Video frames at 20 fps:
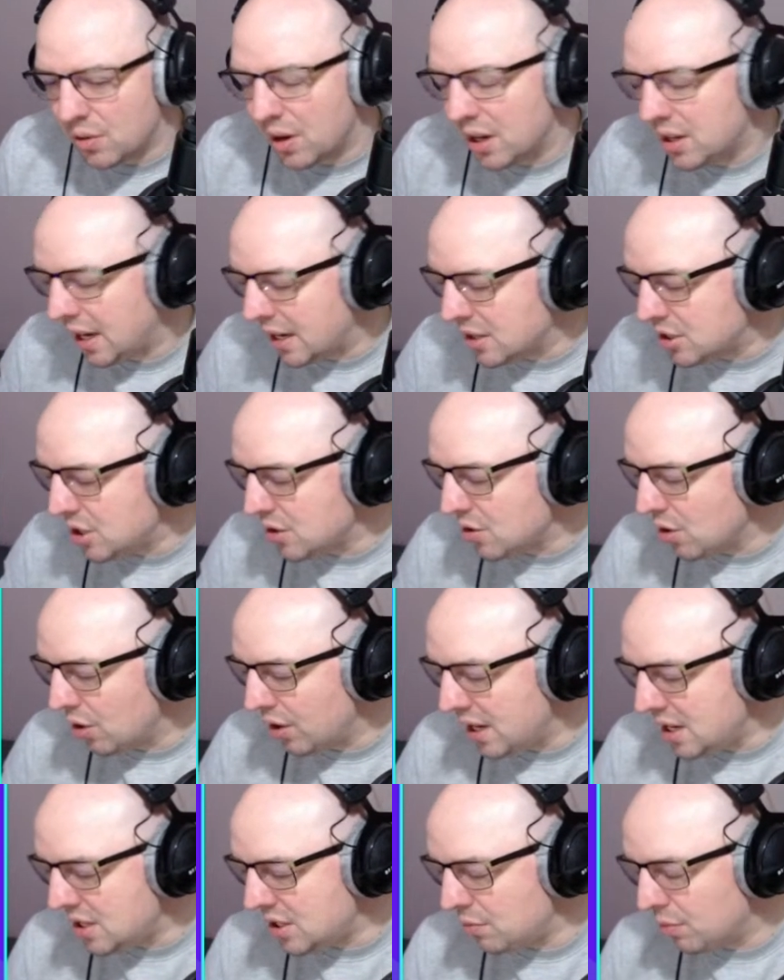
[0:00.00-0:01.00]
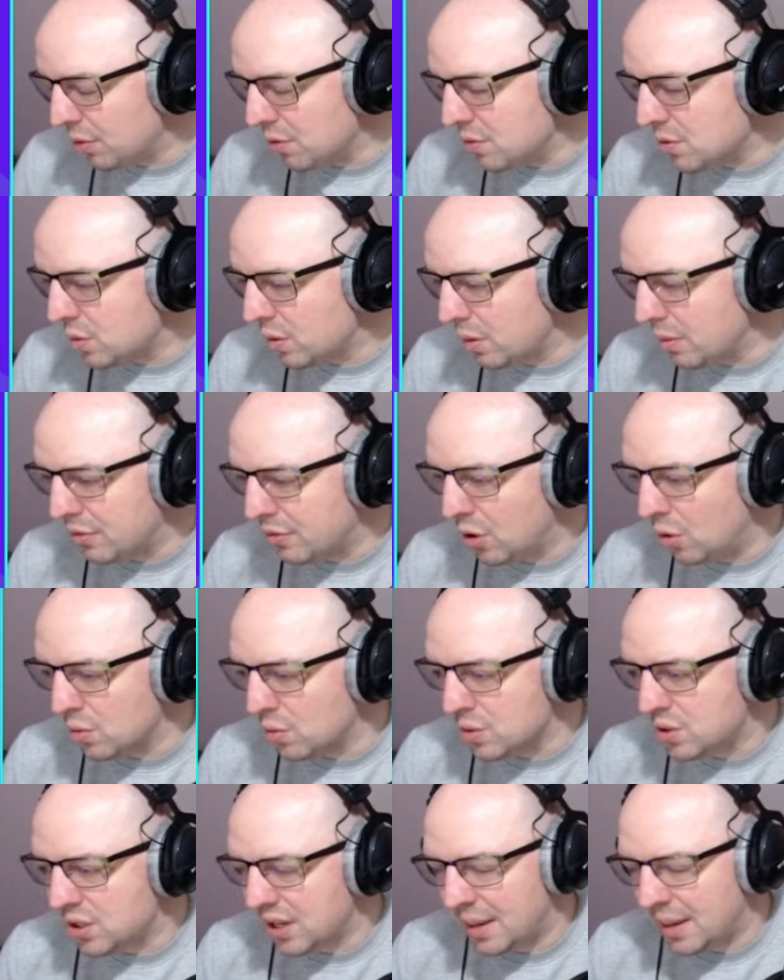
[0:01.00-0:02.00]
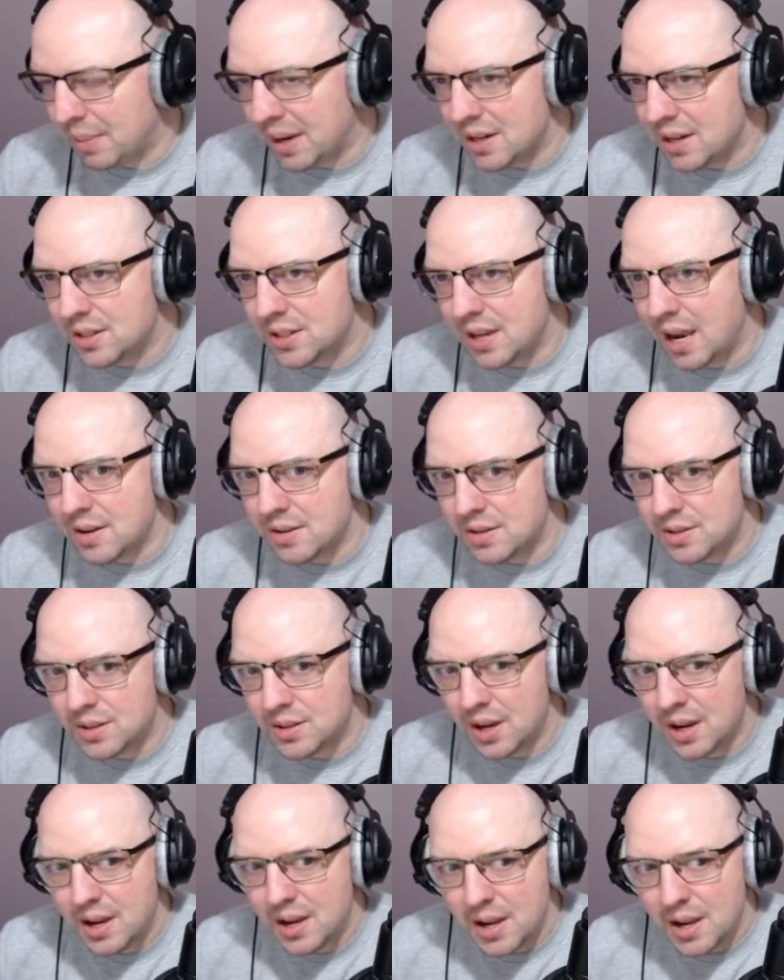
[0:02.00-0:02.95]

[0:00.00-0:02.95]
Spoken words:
Okay, so you've got an easy route to him, of course. That makes sense.